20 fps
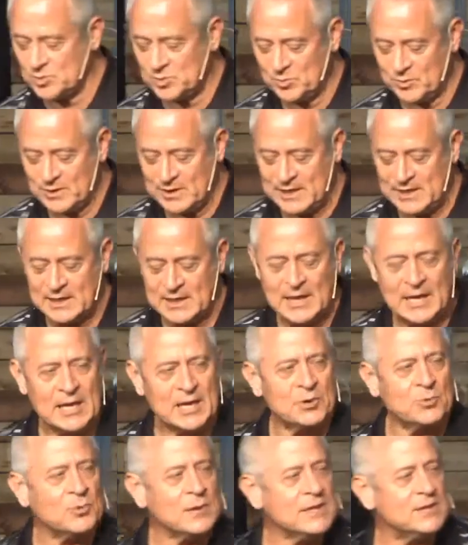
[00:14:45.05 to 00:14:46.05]
read
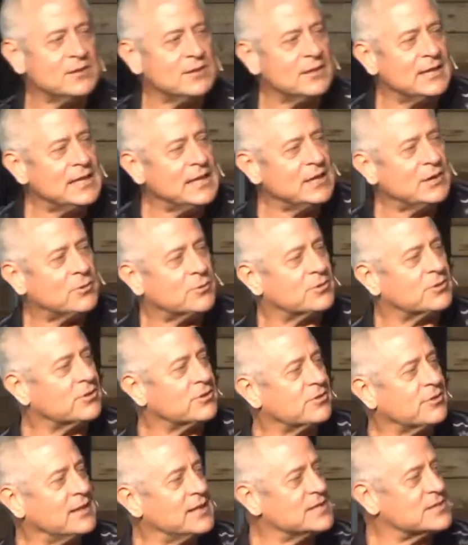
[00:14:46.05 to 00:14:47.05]
and we link with the
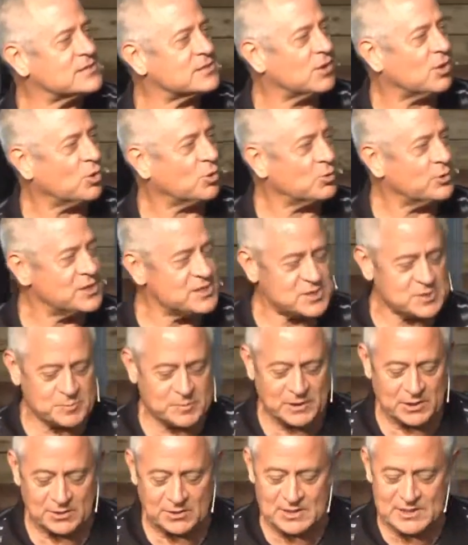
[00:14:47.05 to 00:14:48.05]
things the Holy
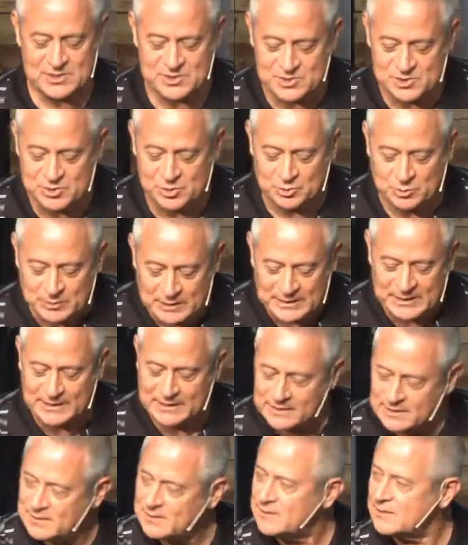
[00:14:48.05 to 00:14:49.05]
Spirit is doing
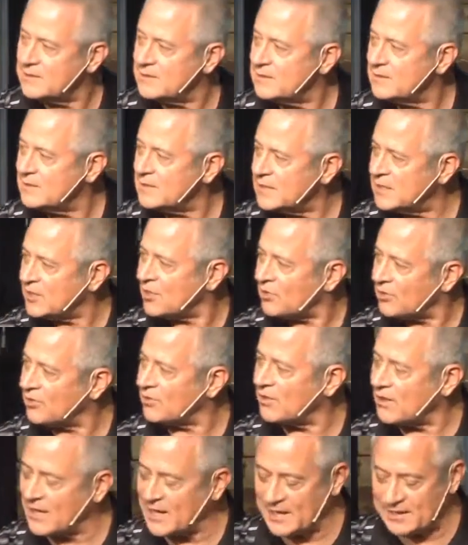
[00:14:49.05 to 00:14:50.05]
in our
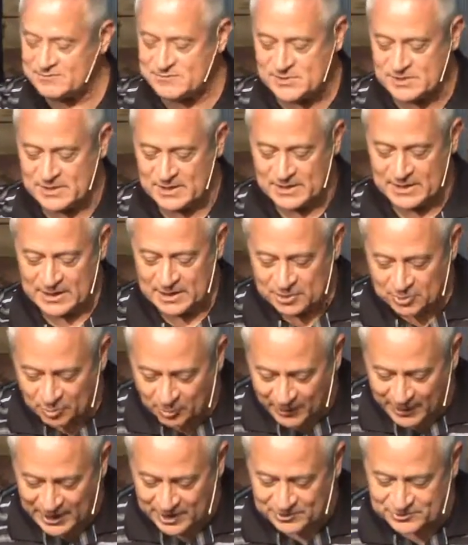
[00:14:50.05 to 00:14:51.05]
lives and
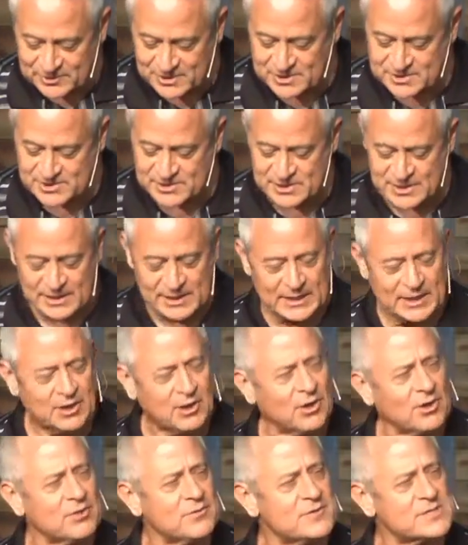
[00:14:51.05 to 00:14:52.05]
around us. And
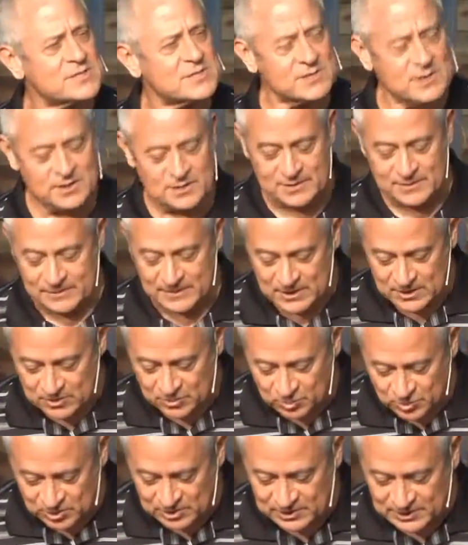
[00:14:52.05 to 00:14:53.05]
all of a sudden,
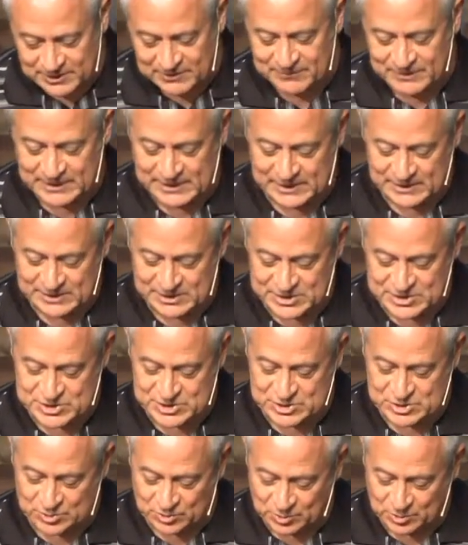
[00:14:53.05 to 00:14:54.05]
we're living in this
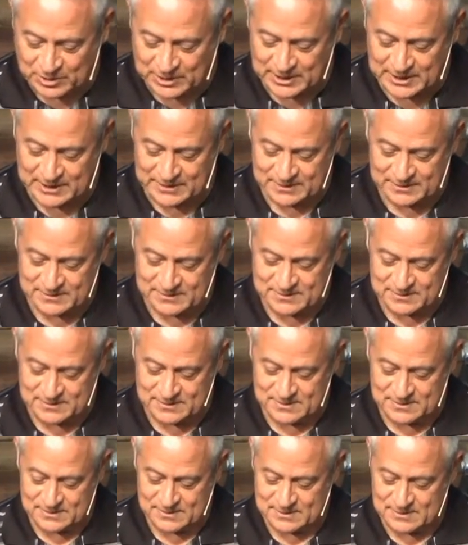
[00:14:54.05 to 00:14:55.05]
joy
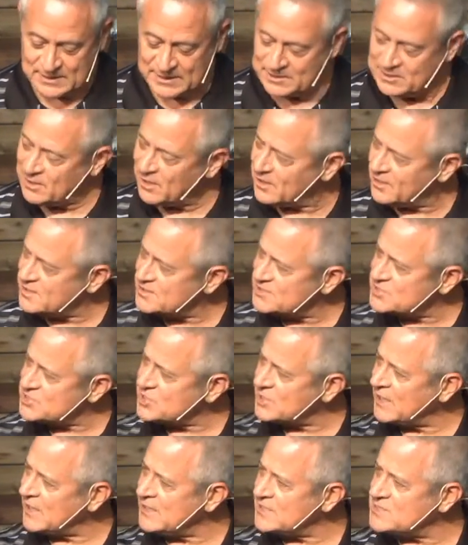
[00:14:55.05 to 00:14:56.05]
and God is
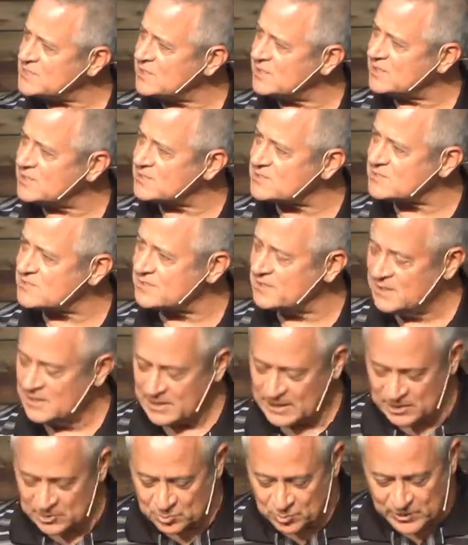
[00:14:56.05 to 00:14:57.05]
changing us,
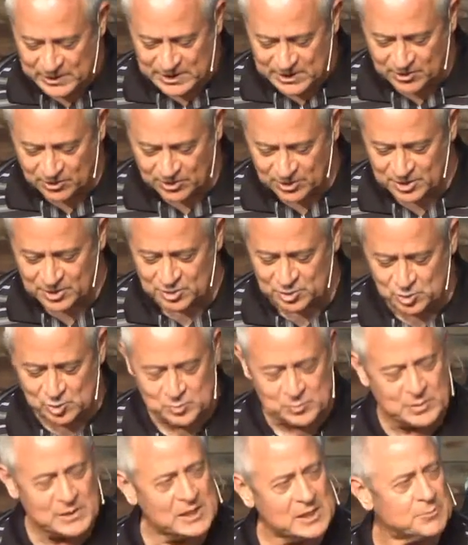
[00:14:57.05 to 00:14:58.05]
and we are a new
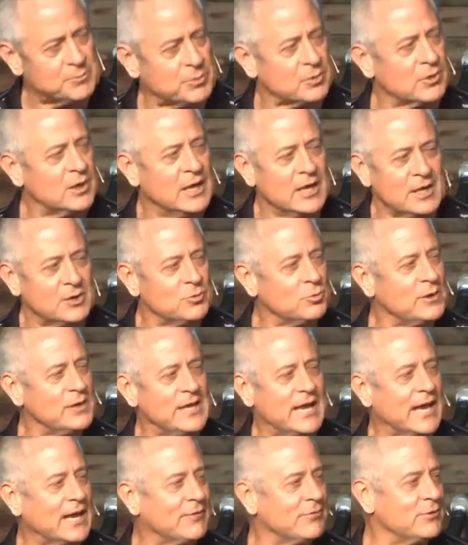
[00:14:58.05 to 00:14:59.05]
people, and we
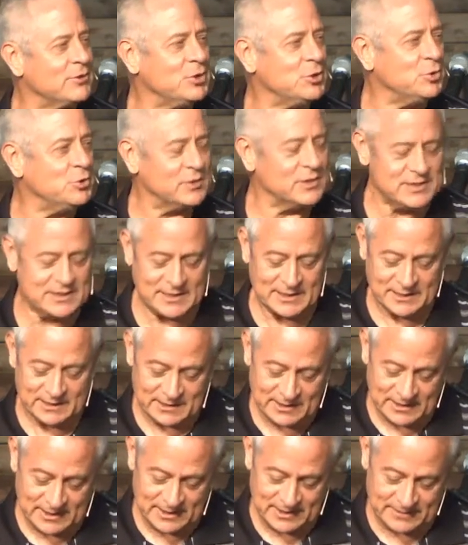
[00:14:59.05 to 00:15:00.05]
have a new
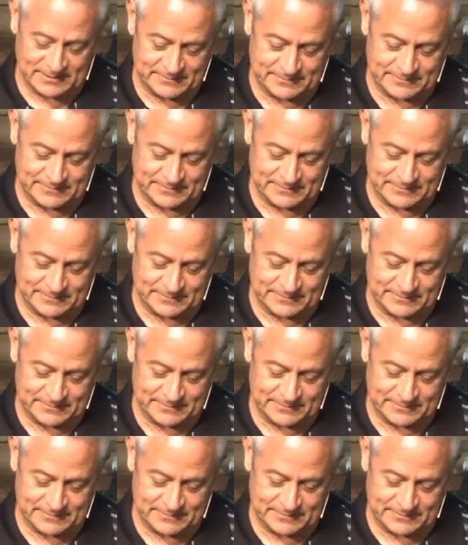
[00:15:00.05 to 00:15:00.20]
identity.